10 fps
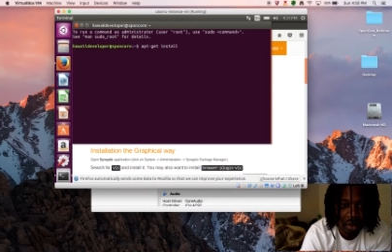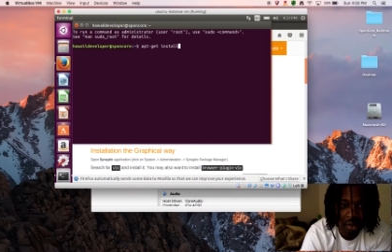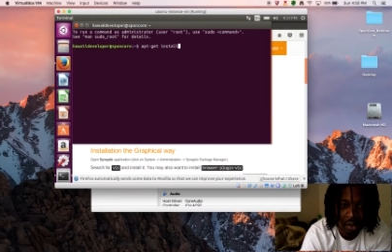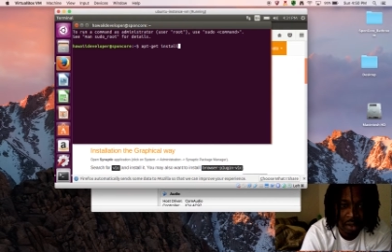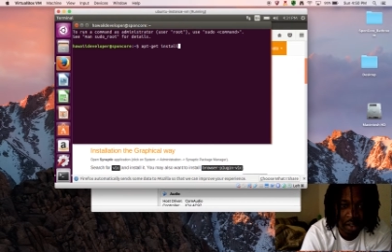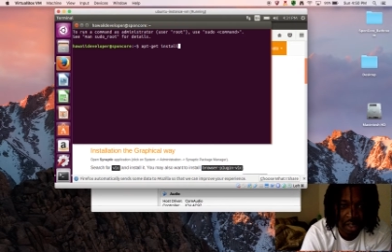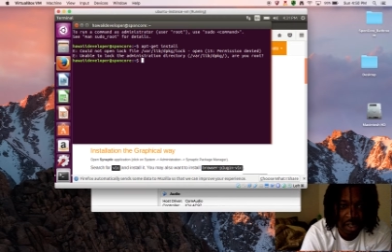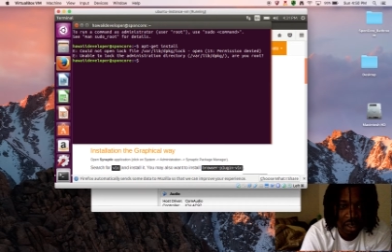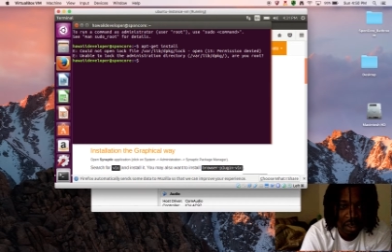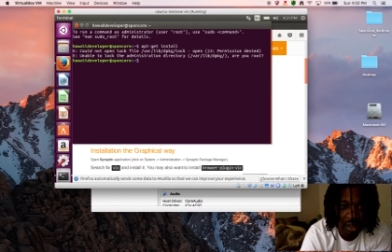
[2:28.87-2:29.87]
You see?
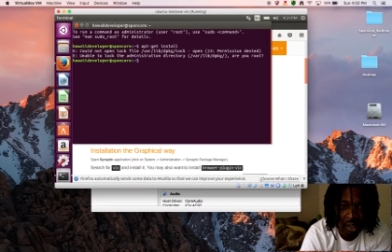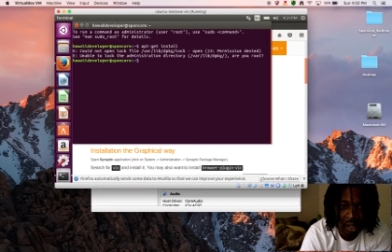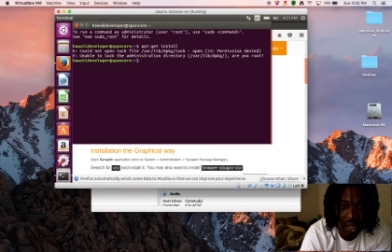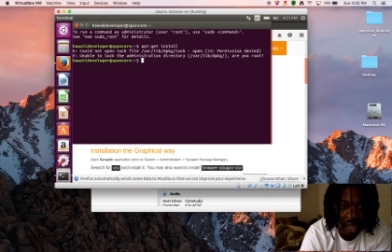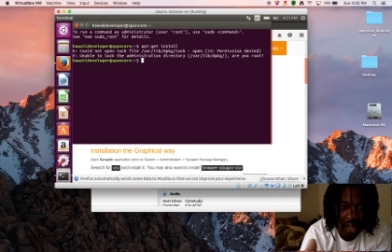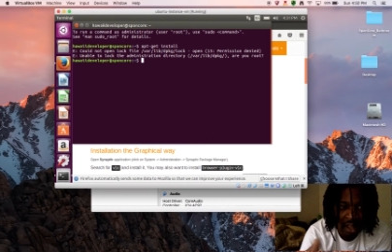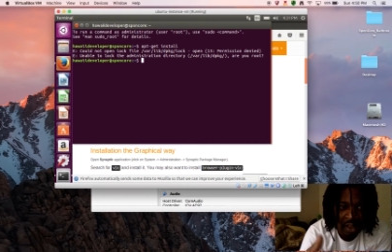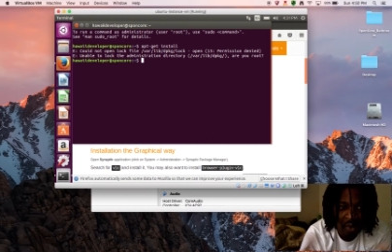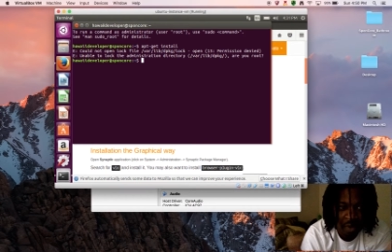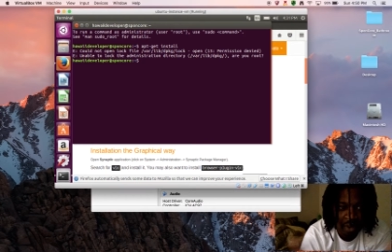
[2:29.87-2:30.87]
And then you'll
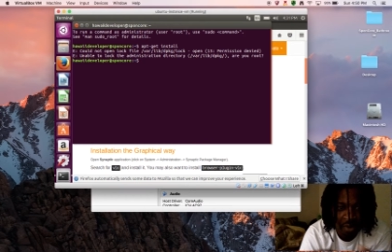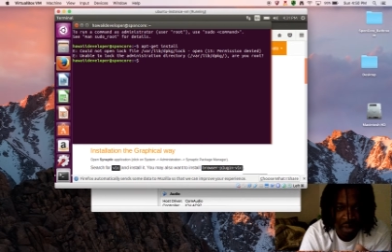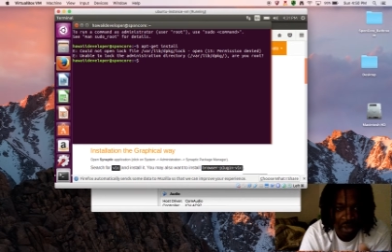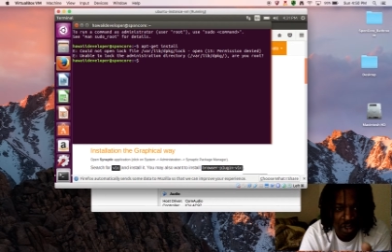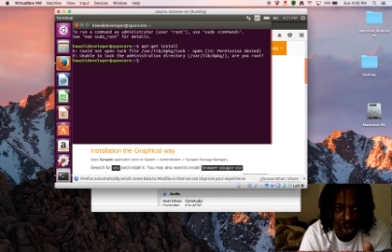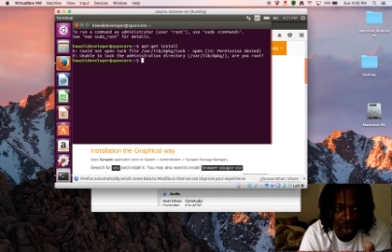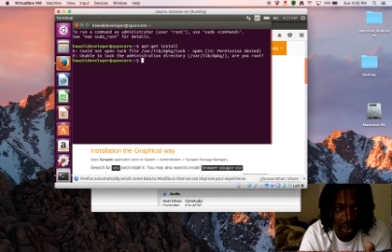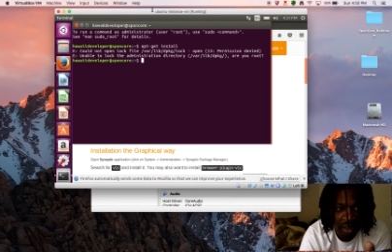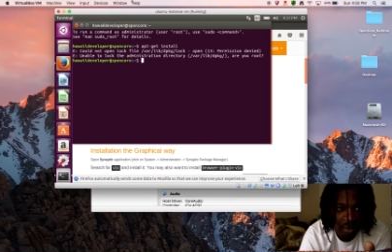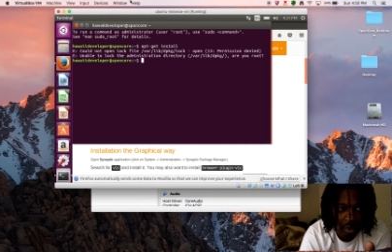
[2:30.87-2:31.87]
basically be installing
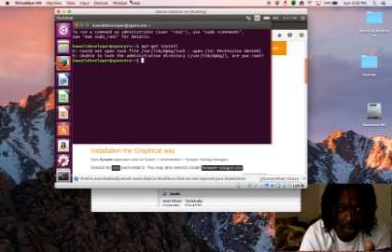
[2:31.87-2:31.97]
something.